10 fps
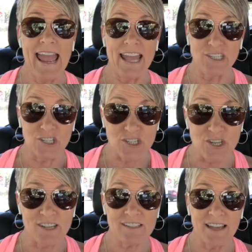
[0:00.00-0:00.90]
And you
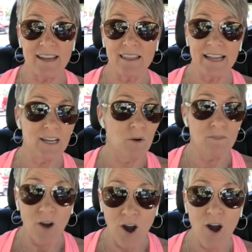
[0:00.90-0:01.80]
just got to let go of
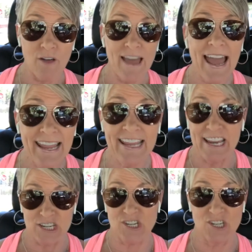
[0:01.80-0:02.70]
all that
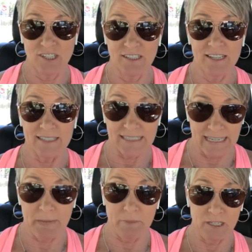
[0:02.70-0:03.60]
ish that's
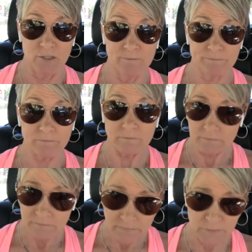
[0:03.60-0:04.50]
keeping you
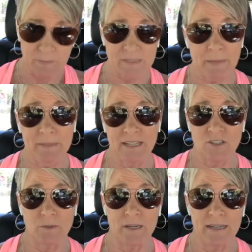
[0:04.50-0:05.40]
from stepping
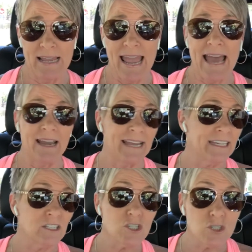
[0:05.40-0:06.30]
into it. And I
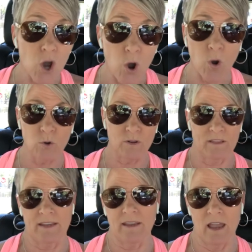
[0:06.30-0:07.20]
can
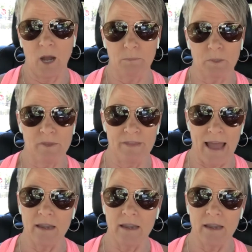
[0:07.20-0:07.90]
totally help you with that.